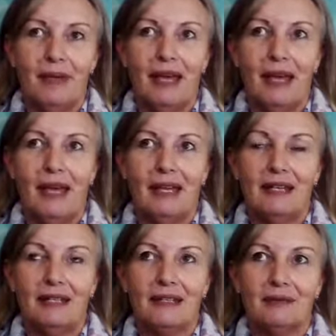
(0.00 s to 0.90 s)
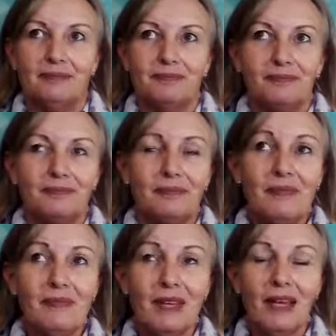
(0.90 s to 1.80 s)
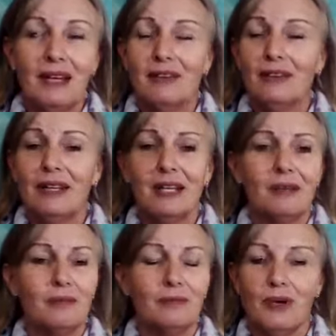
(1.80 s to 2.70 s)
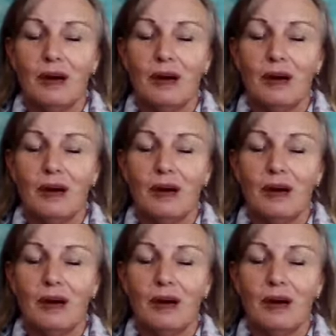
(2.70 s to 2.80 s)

And I really,